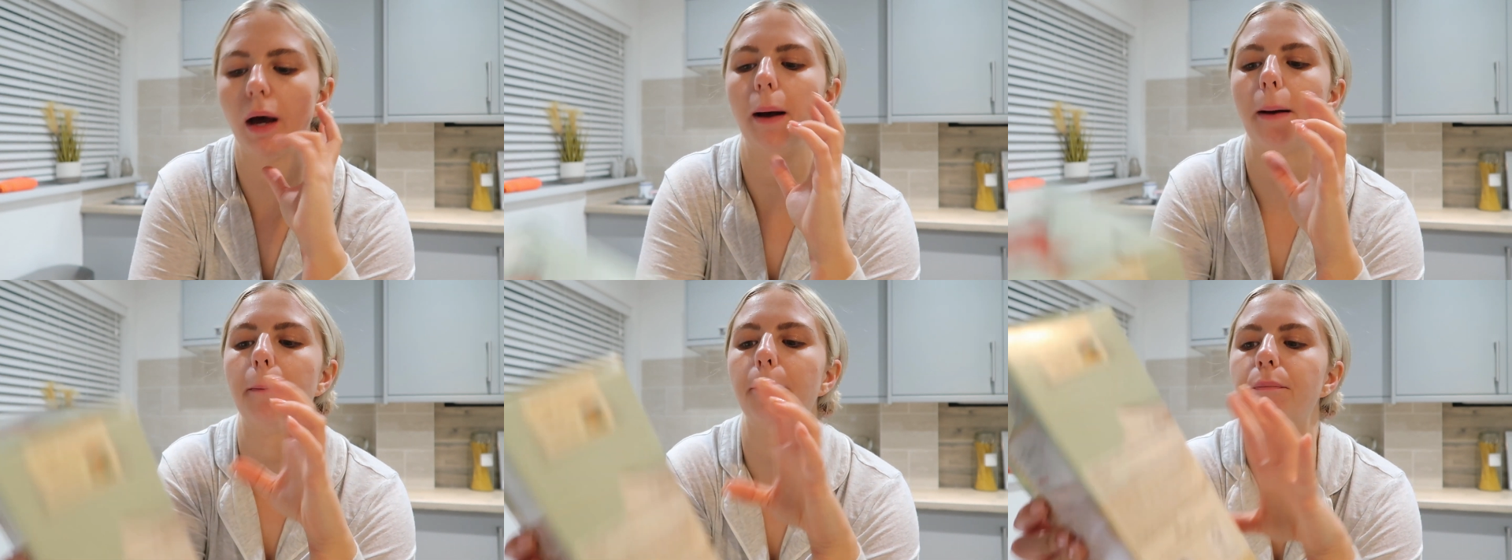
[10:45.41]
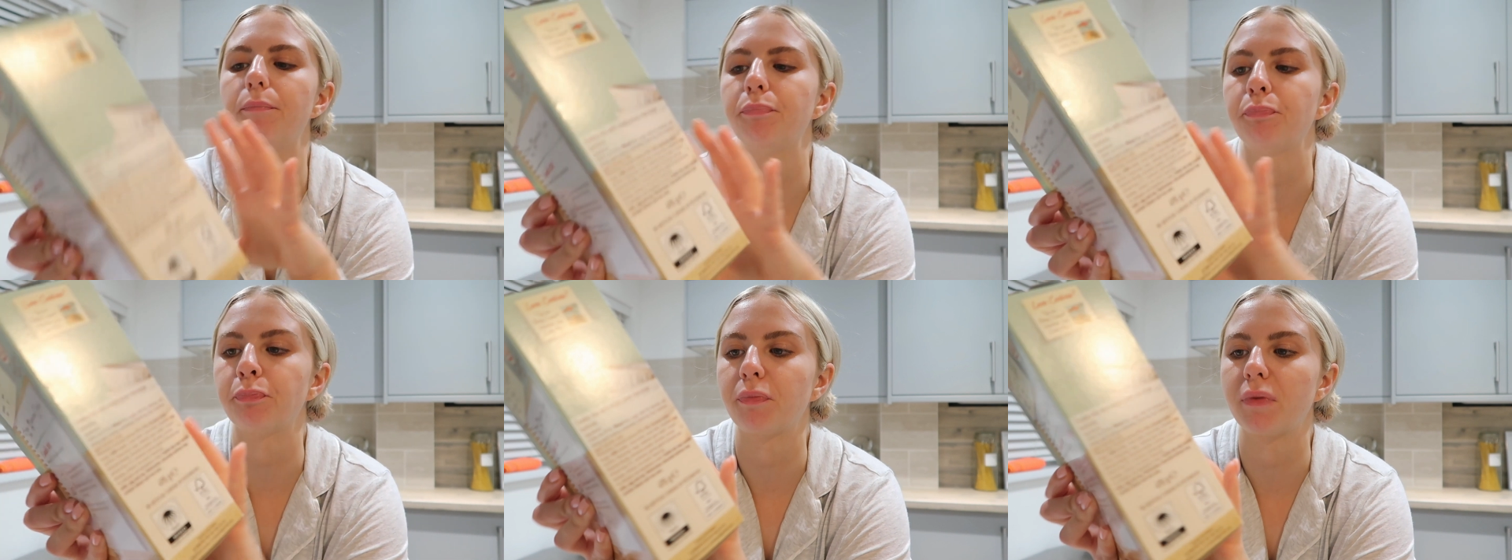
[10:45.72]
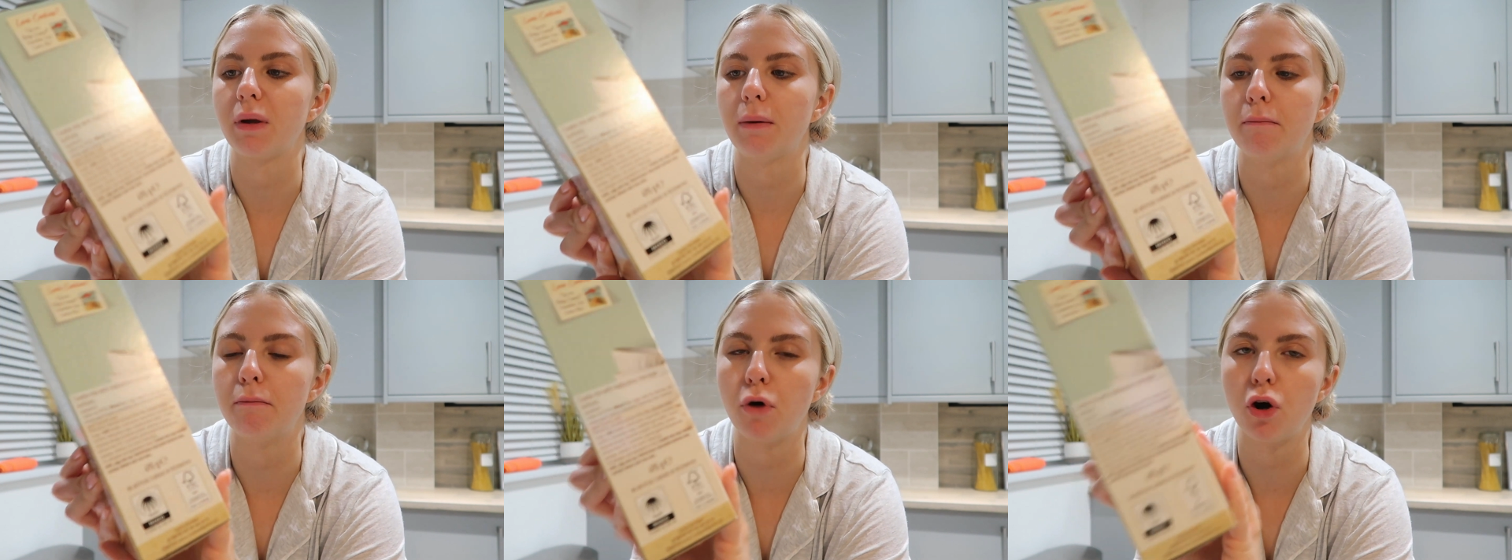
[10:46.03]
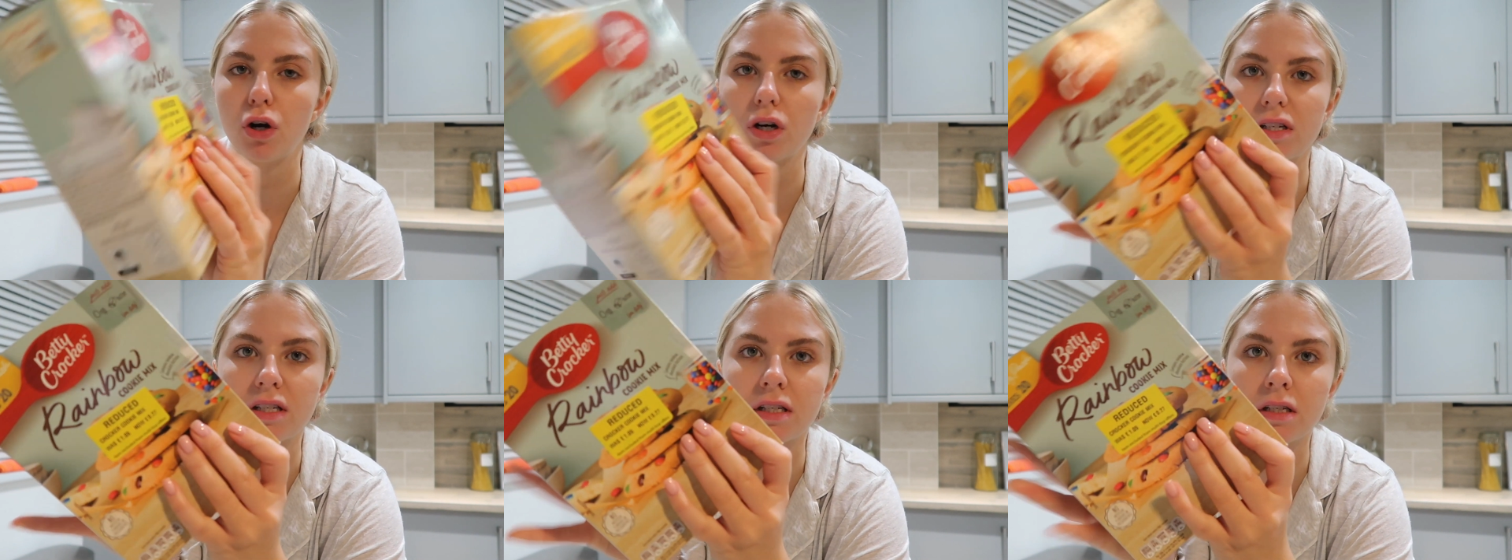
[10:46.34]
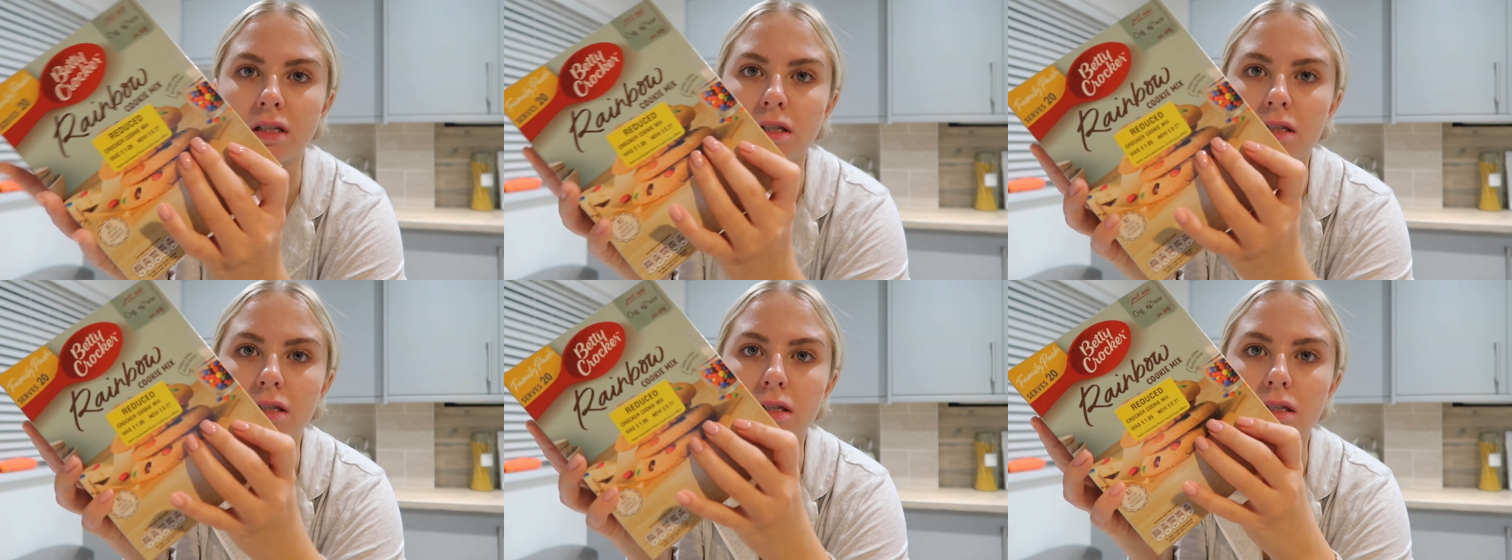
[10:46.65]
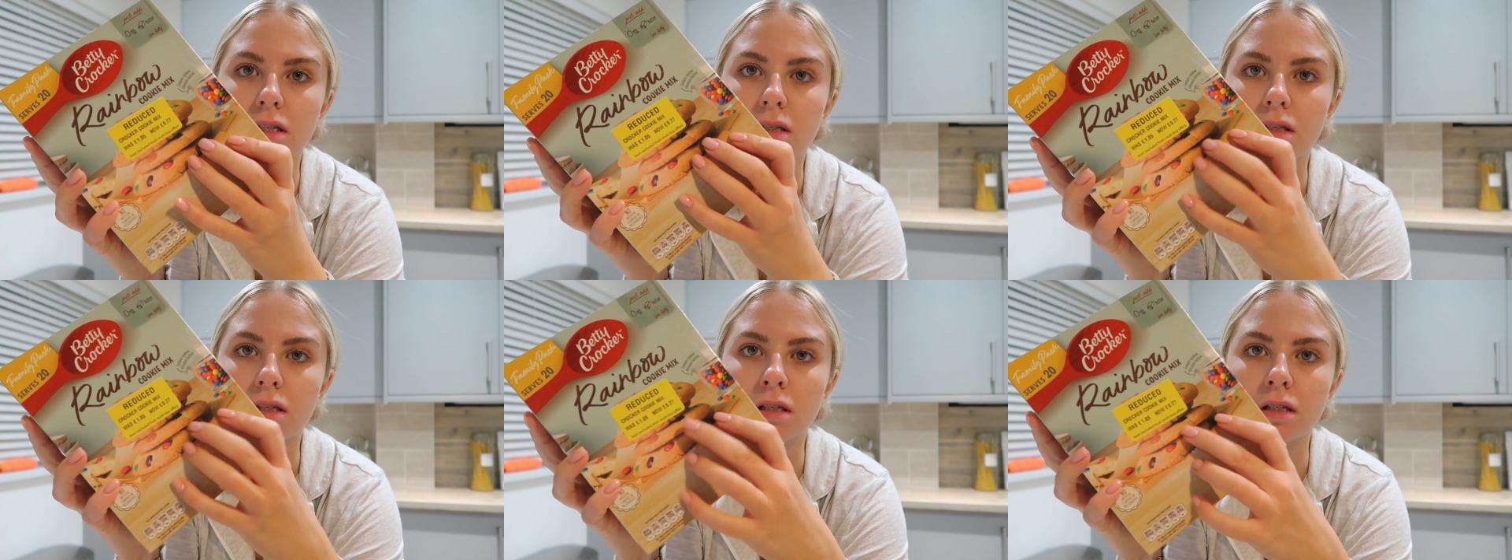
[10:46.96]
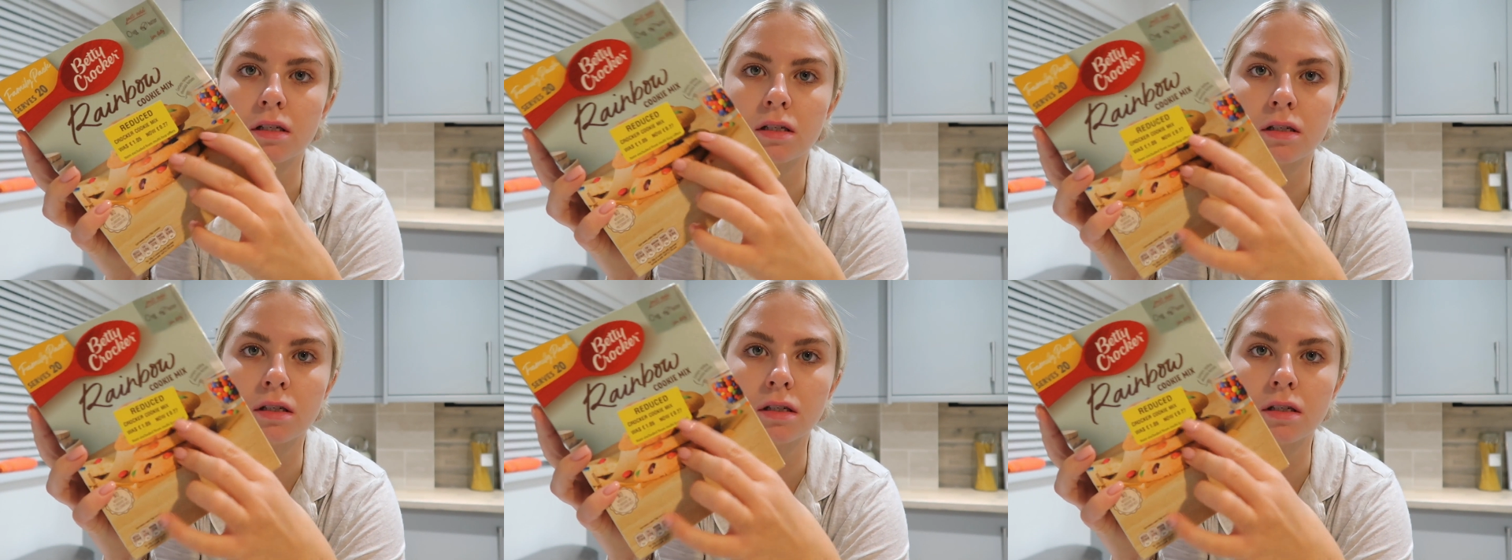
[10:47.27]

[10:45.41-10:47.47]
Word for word: um, Morrison's